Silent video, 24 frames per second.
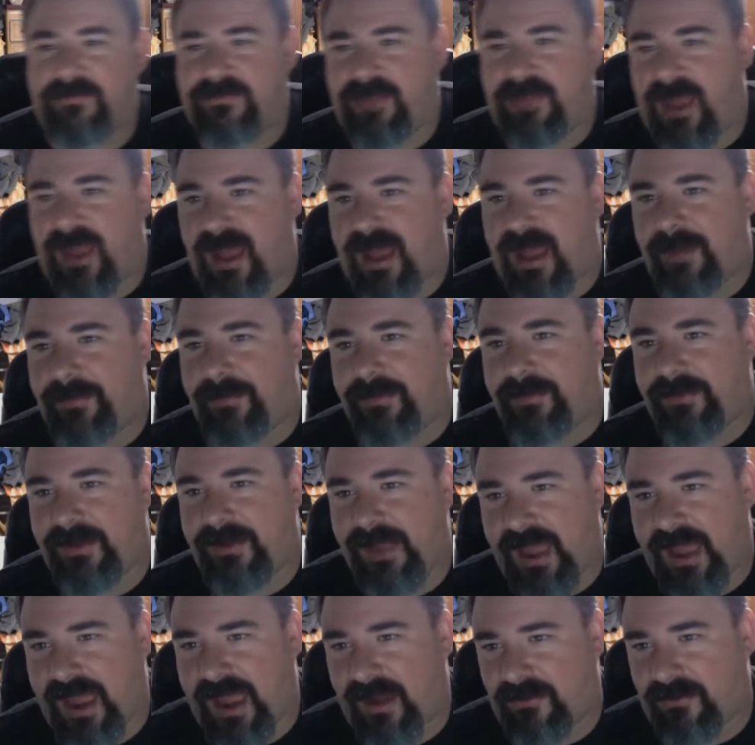top
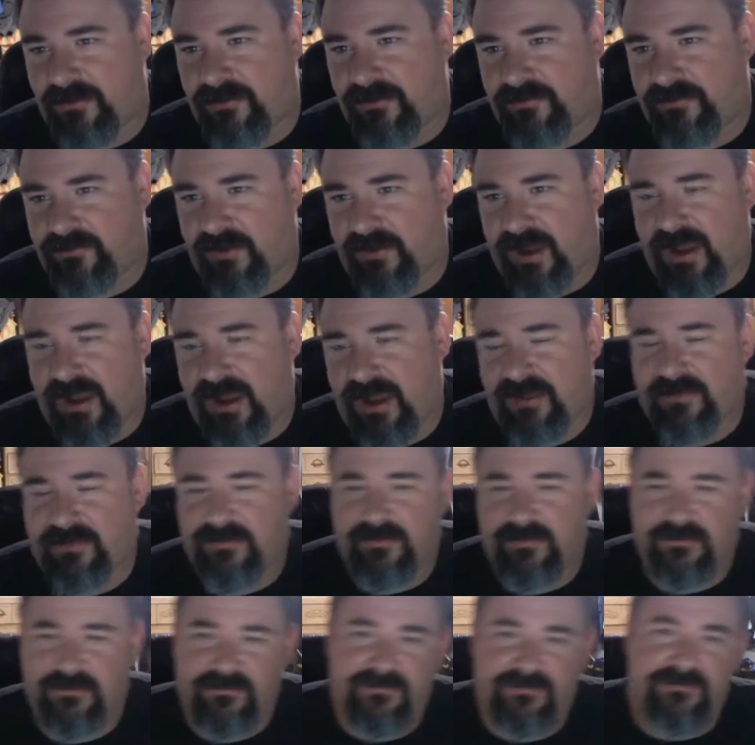outer traits,
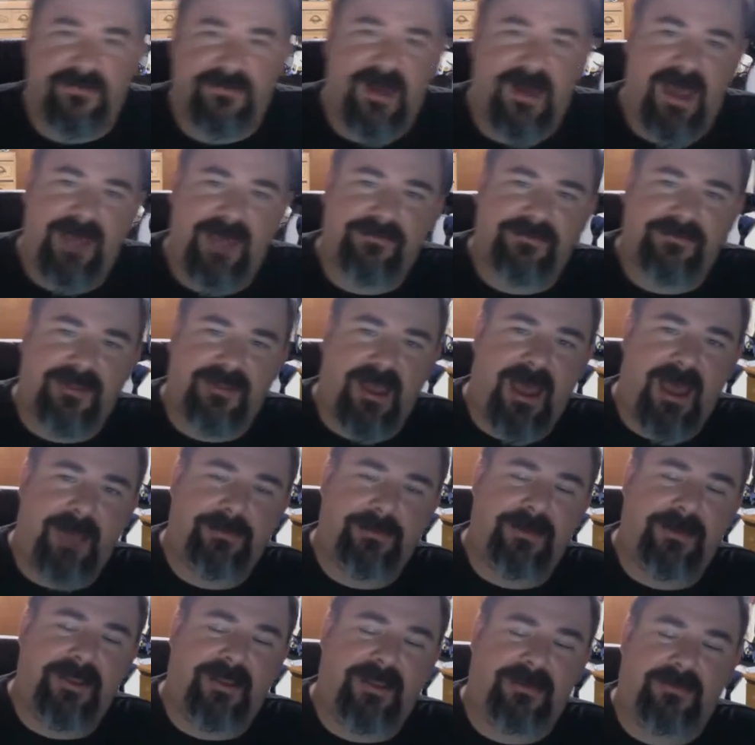5 top
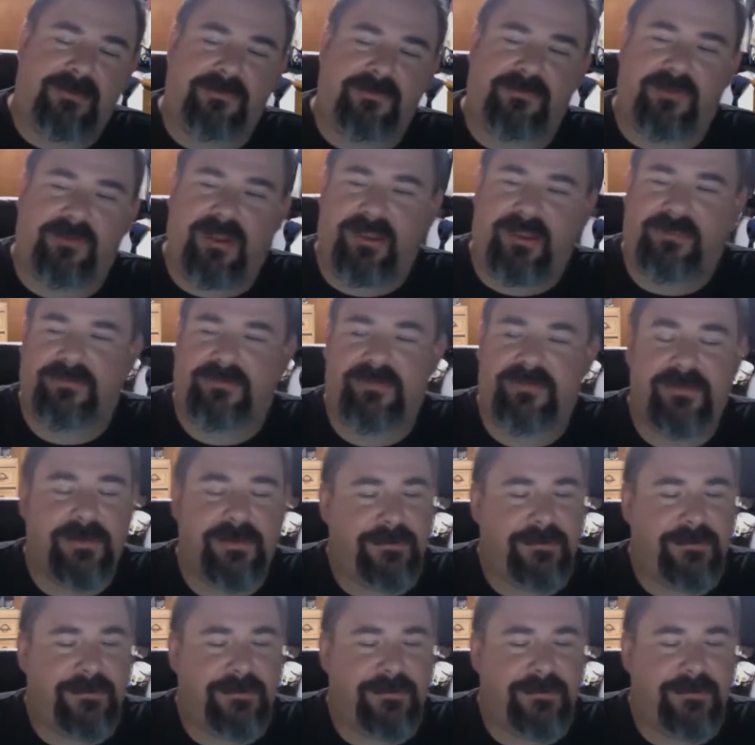inner traits.